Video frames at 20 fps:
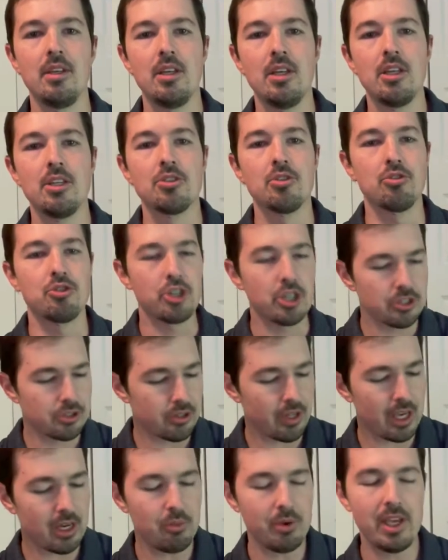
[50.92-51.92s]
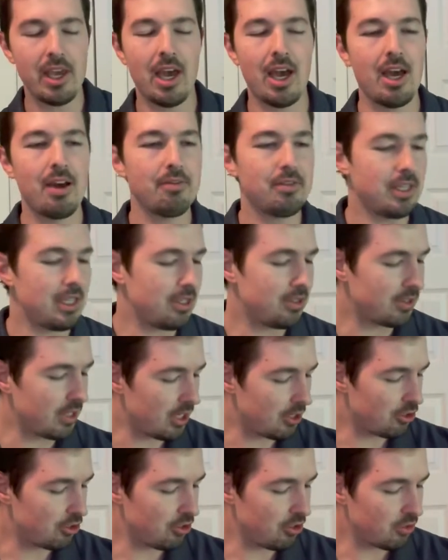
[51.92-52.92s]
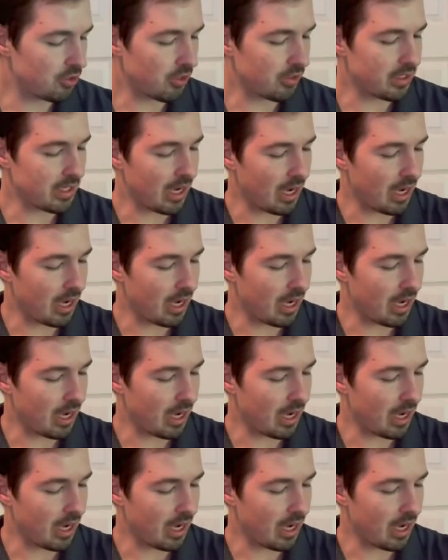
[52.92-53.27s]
So just like we have these issues on the